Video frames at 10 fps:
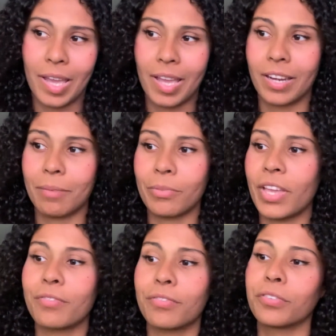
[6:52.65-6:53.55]
and I'm
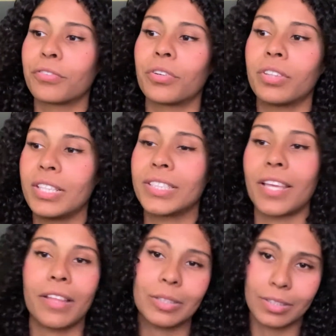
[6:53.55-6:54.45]
thankful for the
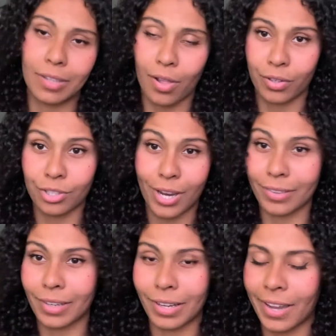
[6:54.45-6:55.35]
$10,000
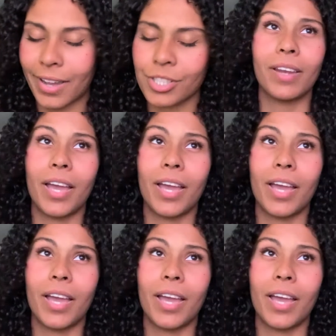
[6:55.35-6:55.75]
check that I cashed.